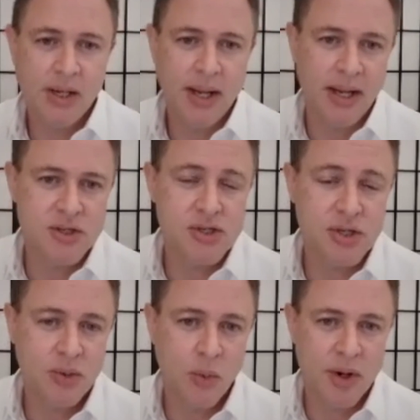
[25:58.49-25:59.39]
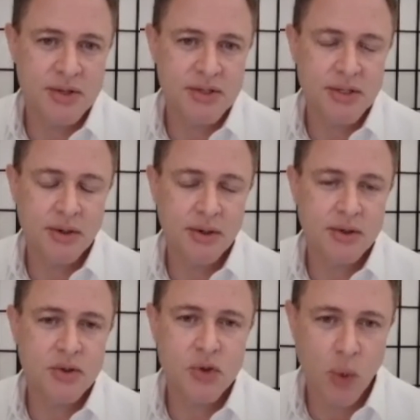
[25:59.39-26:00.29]
And she was
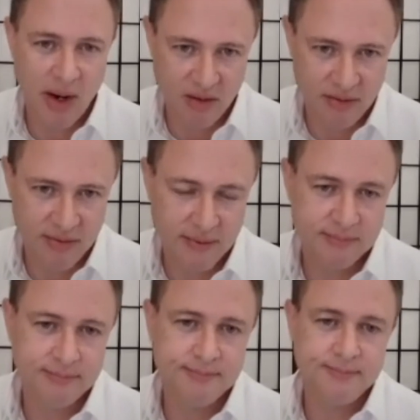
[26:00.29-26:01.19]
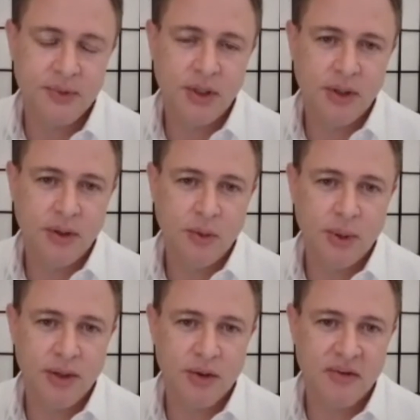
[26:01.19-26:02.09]
12
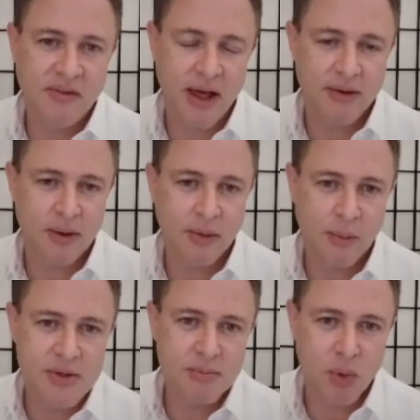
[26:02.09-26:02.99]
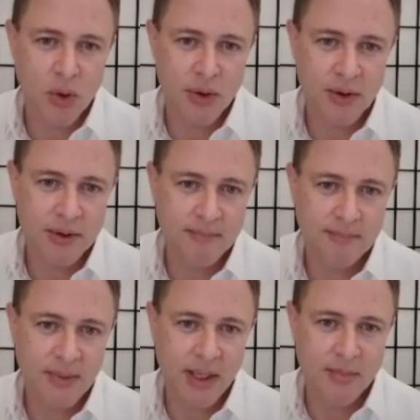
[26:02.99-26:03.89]
when her father was murdered
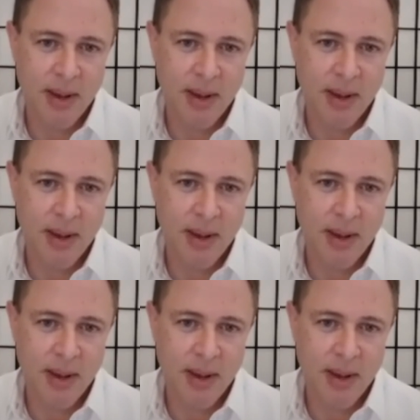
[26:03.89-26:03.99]
in